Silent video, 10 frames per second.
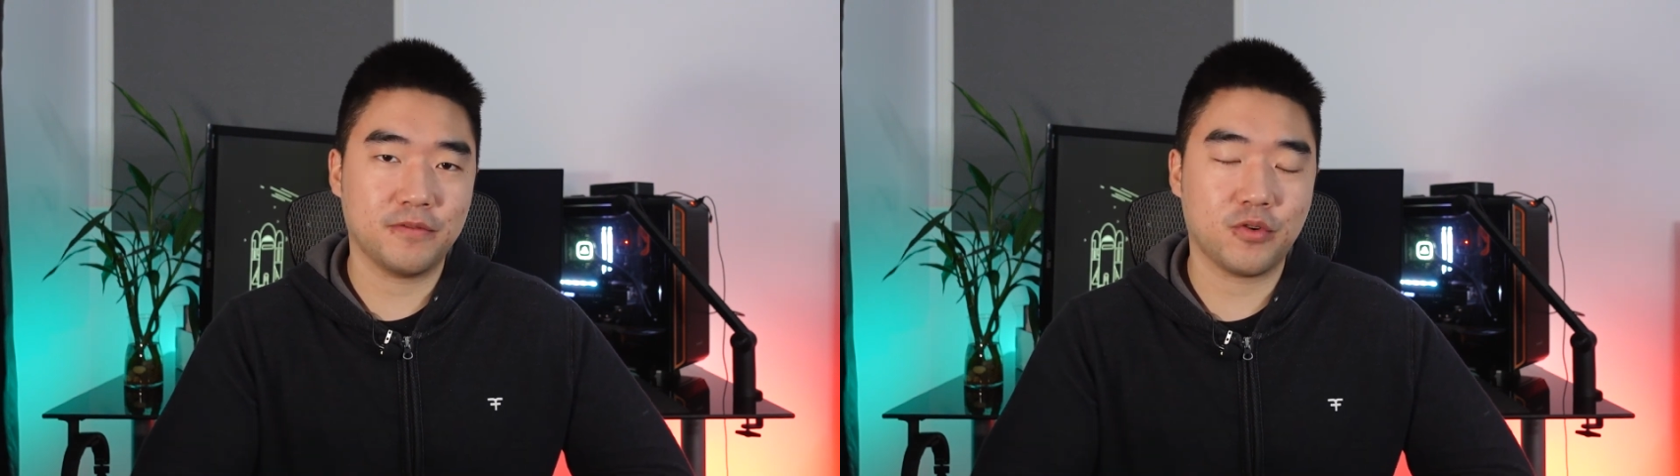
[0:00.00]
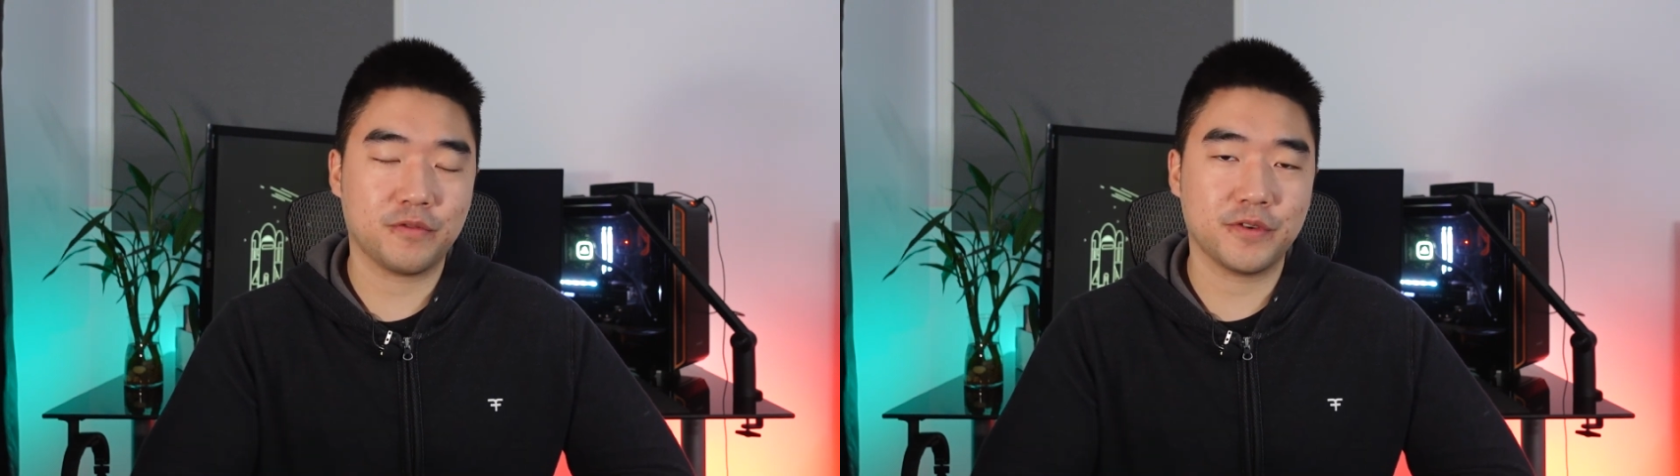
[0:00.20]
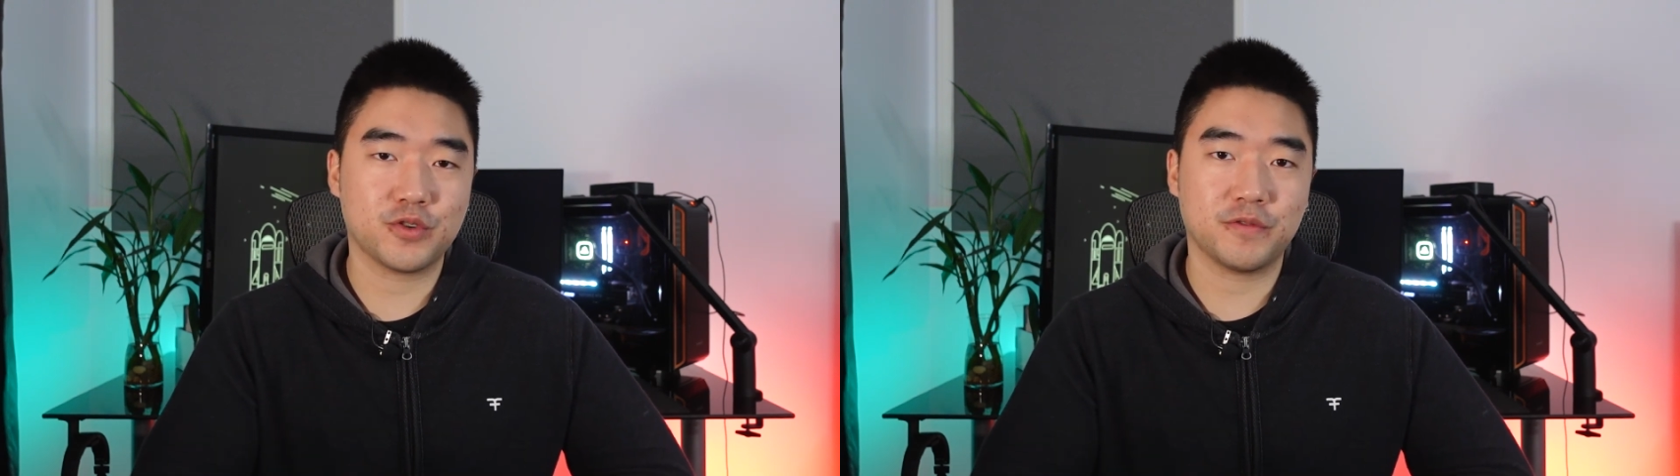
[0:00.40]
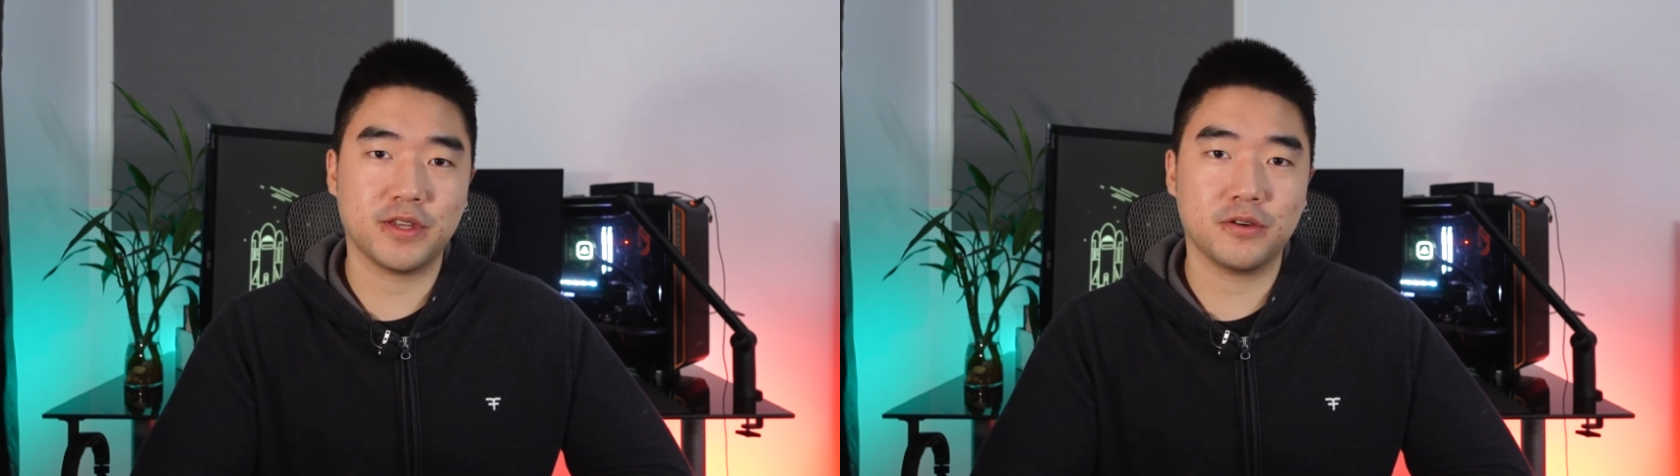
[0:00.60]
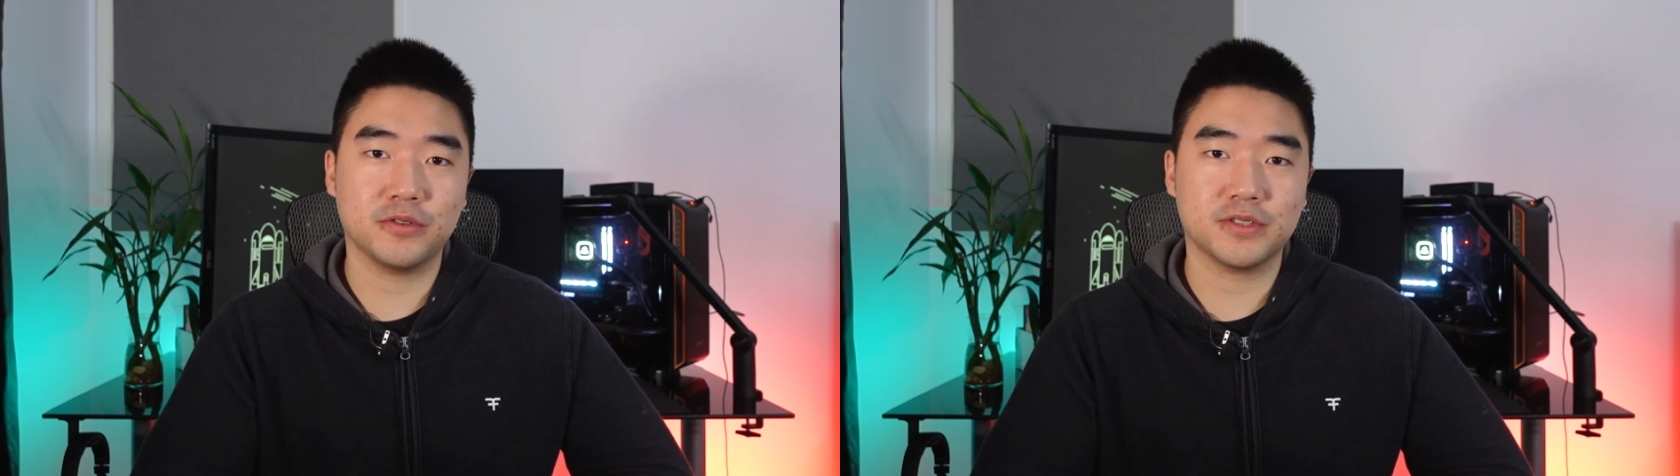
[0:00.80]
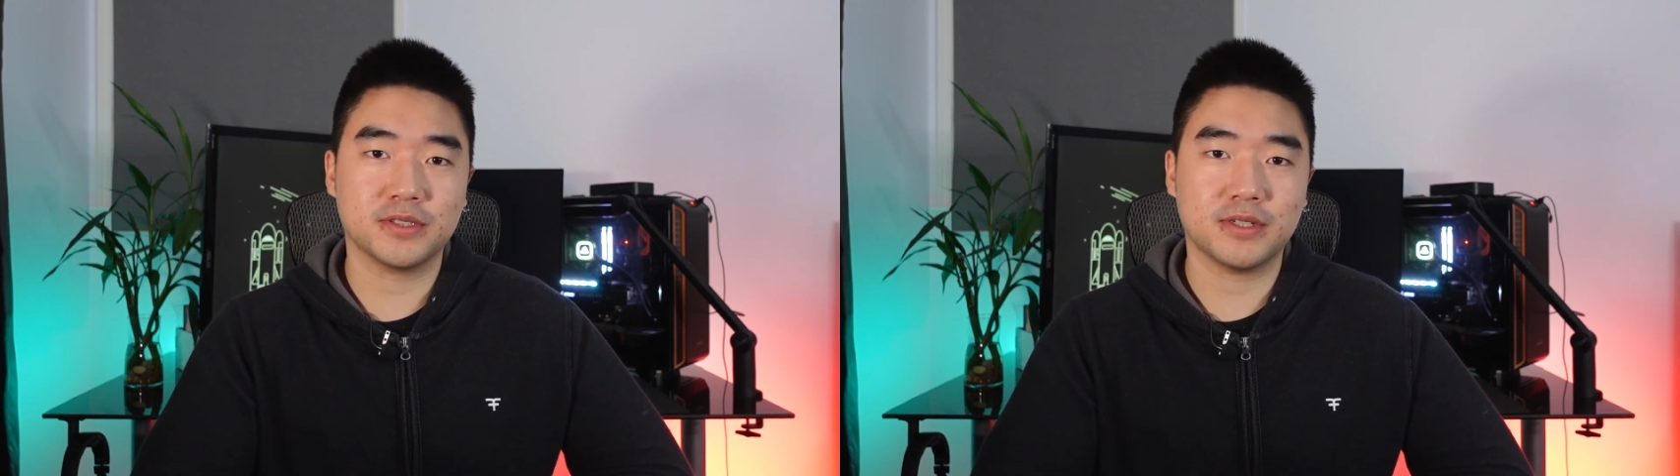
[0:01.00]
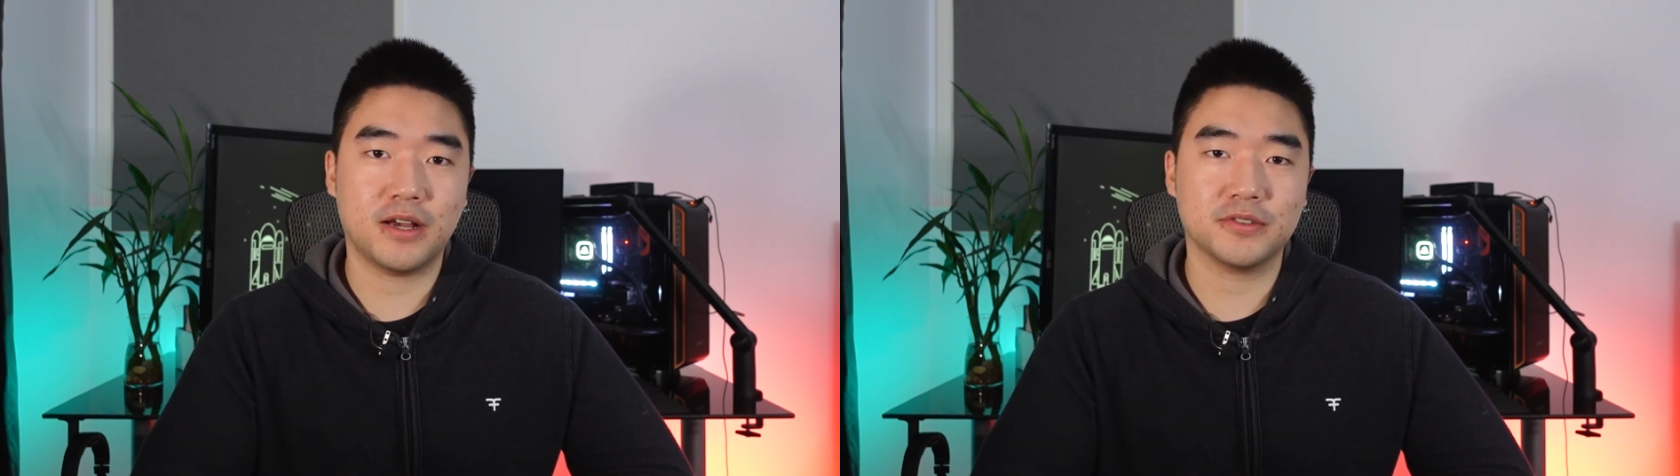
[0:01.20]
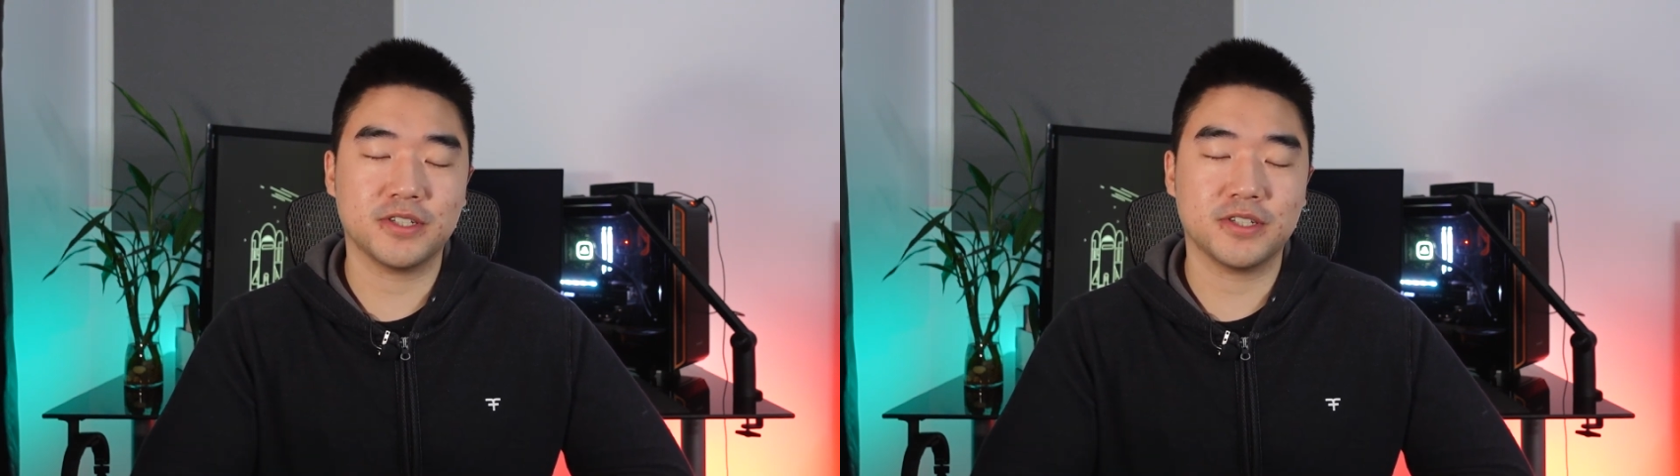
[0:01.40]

for future videos. I'll